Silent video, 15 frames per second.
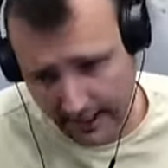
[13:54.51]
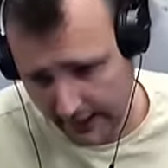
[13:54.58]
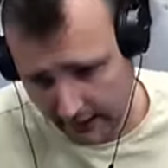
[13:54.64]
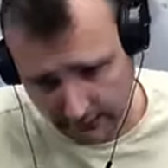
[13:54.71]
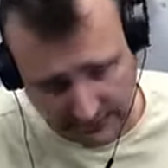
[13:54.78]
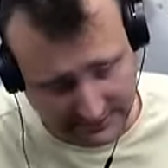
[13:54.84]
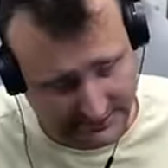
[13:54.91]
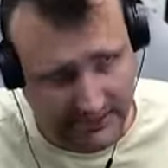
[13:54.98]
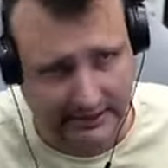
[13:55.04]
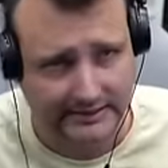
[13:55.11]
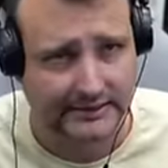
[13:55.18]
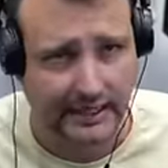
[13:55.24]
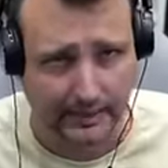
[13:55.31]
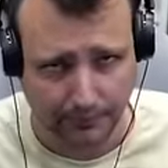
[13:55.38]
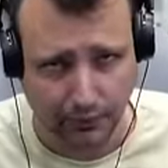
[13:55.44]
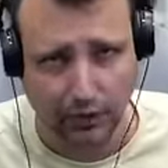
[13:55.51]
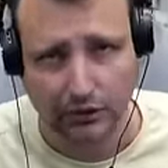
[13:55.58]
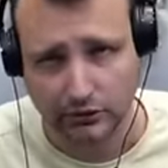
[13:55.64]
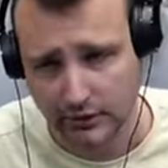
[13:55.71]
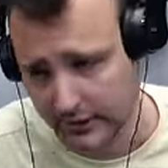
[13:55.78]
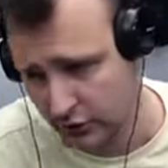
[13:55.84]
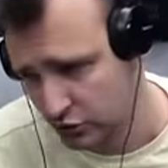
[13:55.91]
Anyways, let's teleport
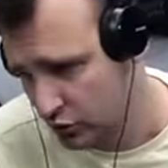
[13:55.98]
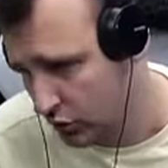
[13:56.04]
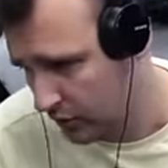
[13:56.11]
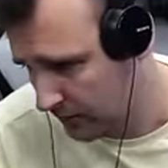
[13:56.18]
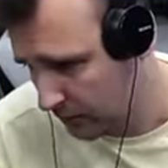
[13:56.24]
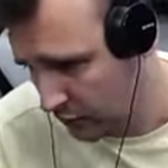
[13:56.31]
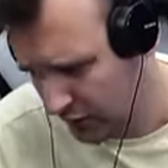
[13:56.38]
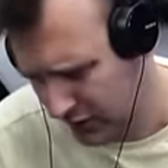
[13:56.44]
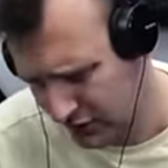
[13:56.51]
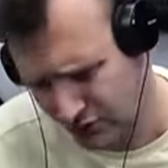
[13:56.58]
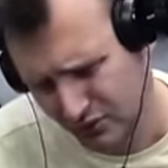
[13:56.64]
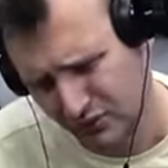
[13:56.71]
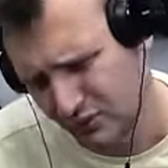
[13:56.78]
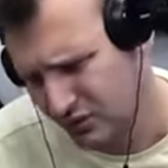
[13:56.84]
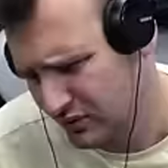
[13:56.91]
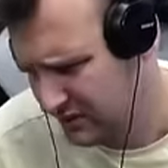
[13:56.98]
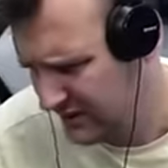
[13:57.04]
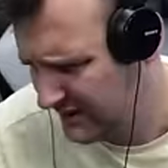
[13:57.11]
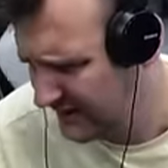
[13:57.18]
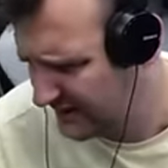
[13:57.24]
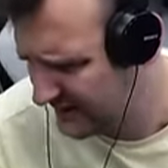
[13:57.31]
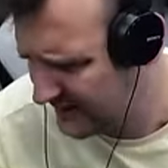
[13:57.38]
to the scoreboard. Ugh,
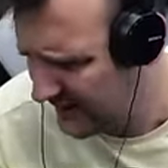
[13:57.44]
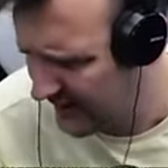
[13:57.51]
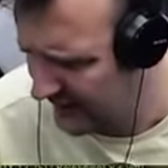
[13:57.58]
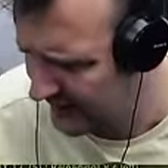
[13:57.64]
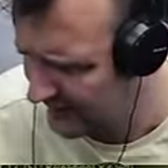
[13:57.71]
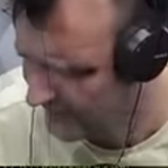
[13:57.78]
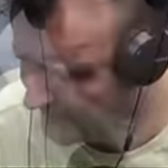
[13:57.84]
this tank.